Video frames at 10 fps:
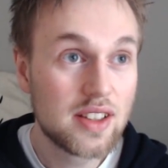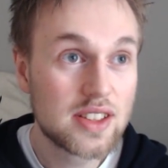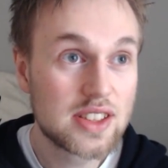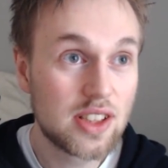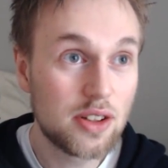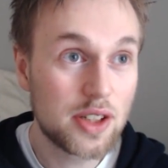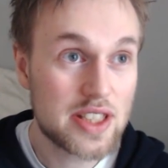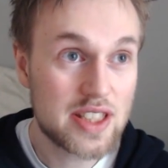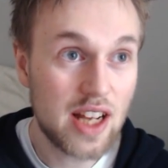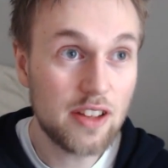So the
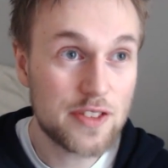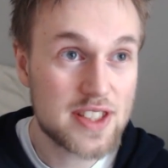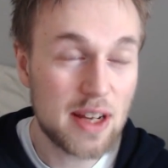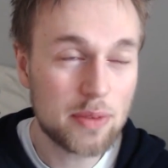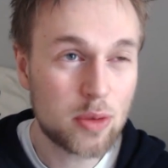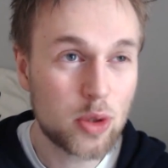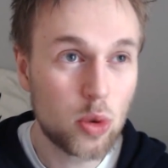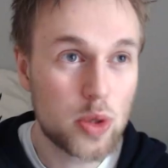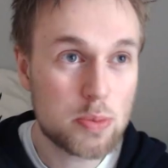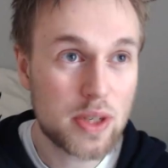self is something we're
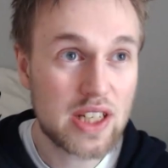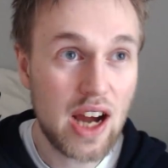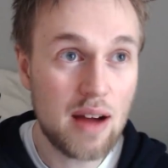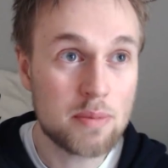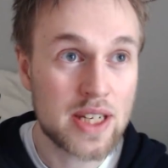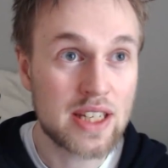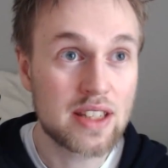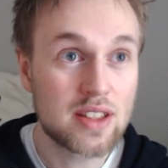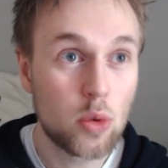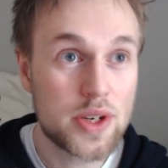always becoming
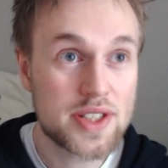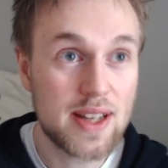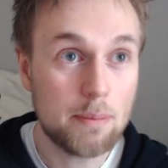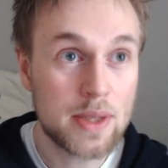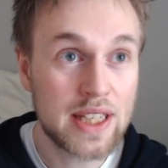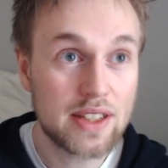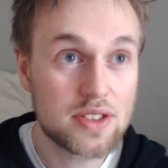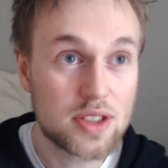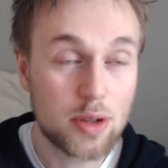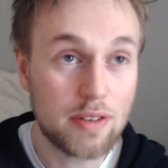and always stepping
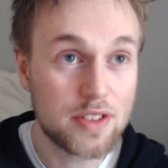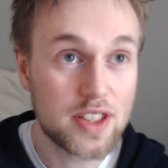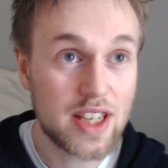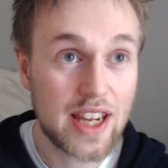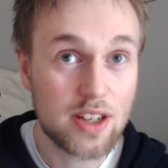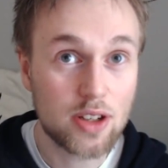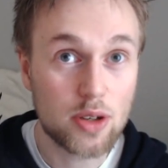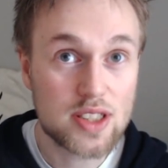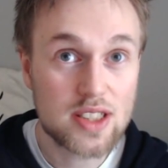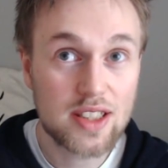into every day. You know,
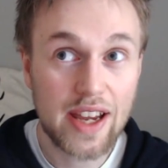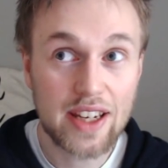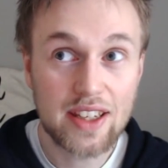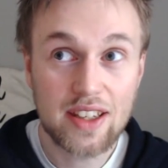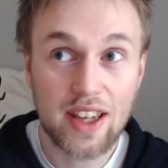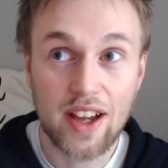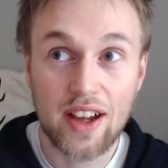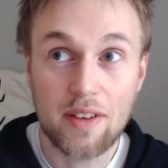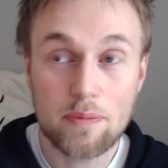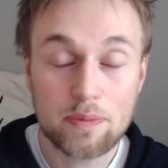it's like uh,